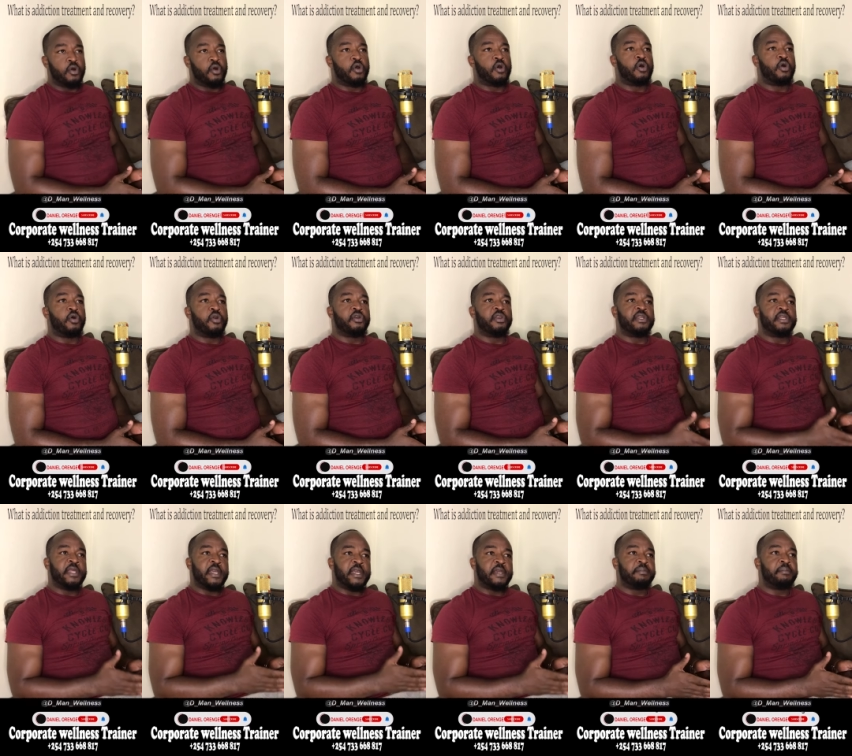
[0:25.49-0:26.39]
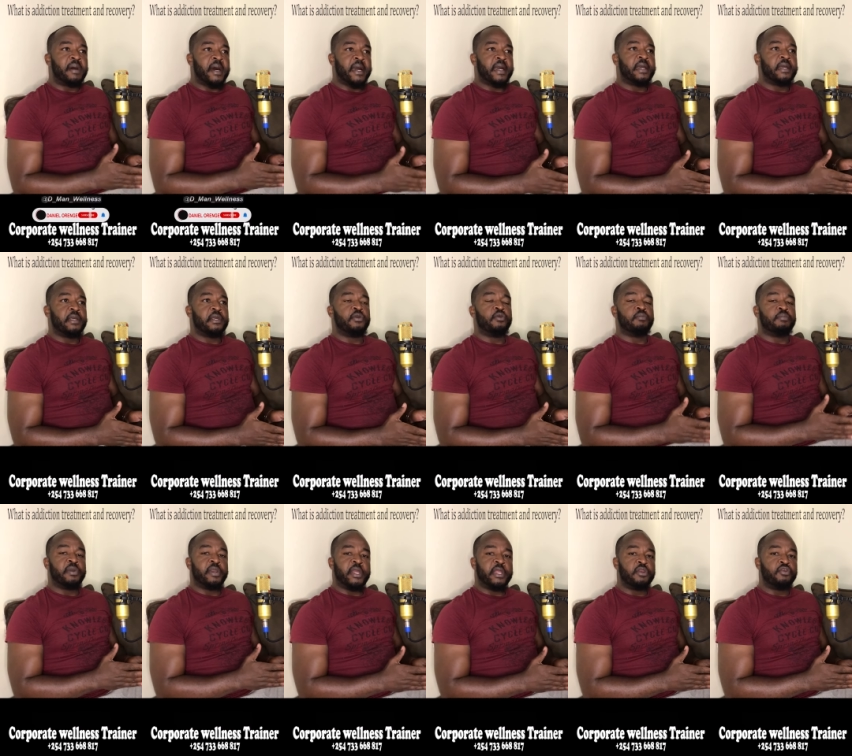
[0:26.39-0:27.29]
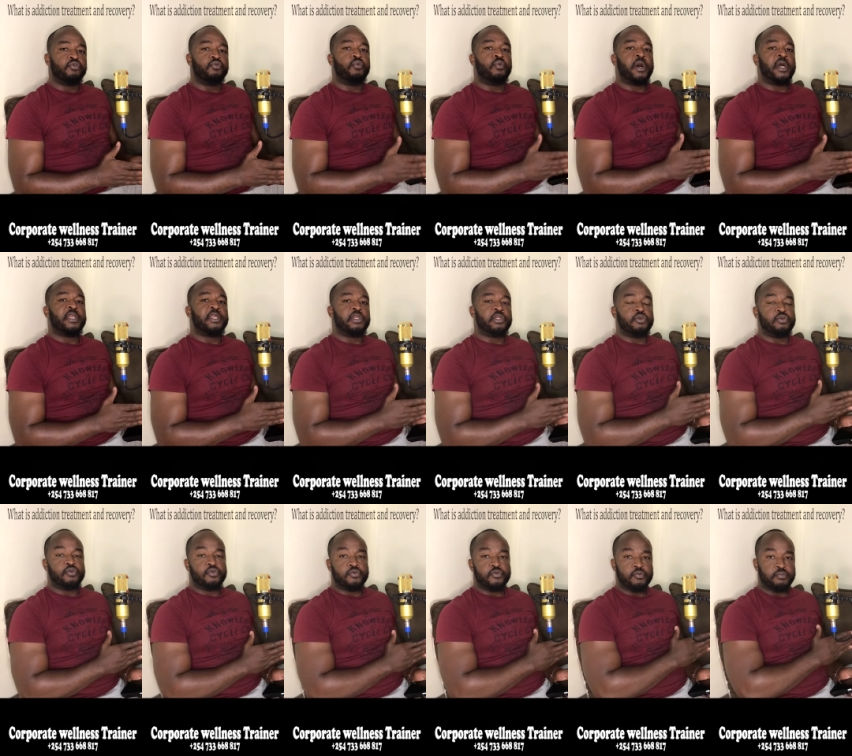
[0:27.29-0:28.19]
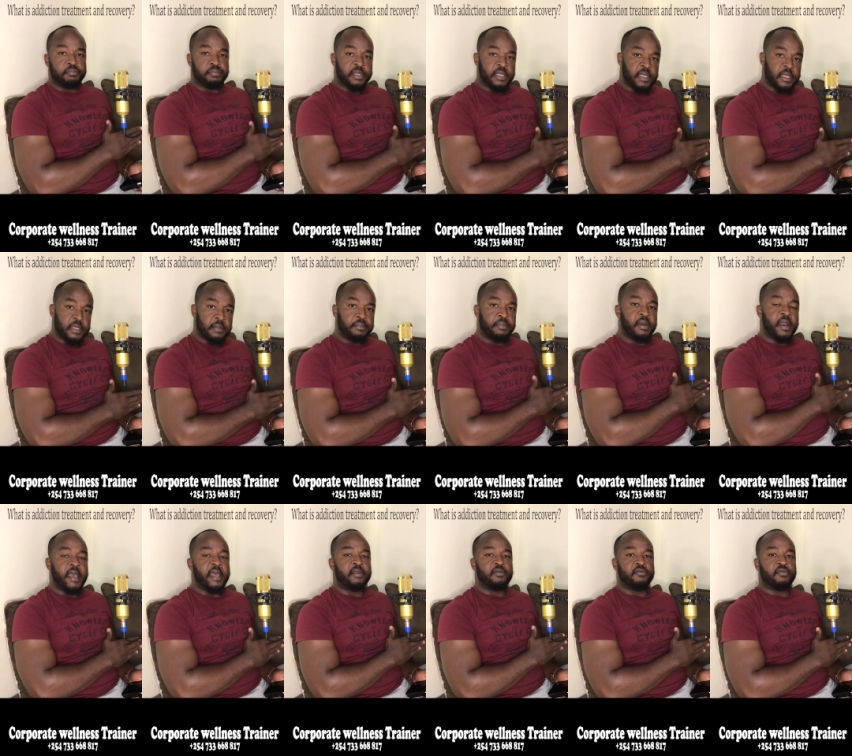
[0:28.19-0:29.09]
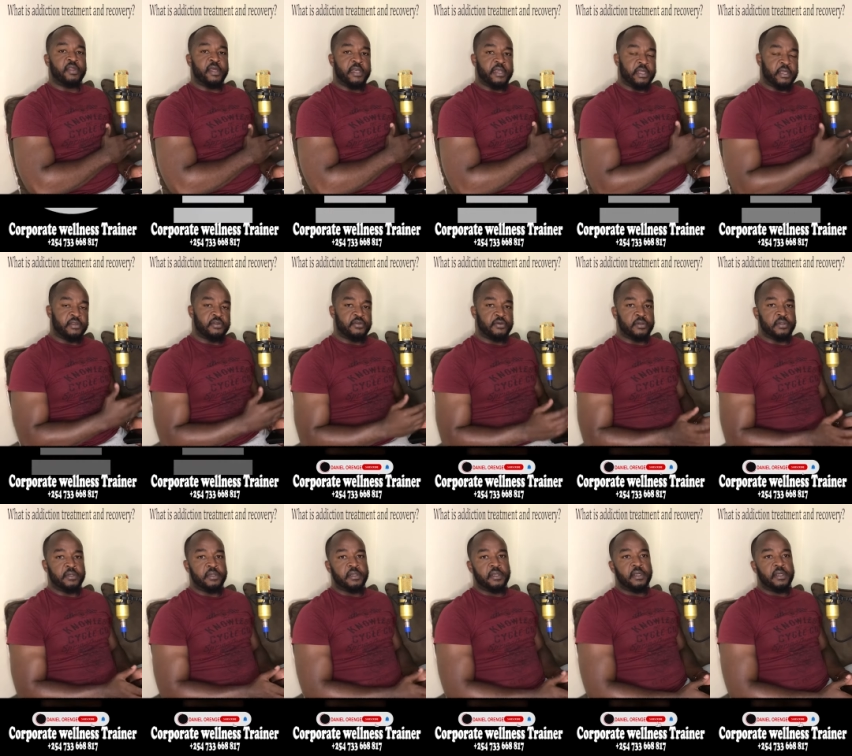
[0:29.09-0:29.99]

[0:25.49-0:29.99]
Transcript: or take back your brain to what it used to be prior to the addiction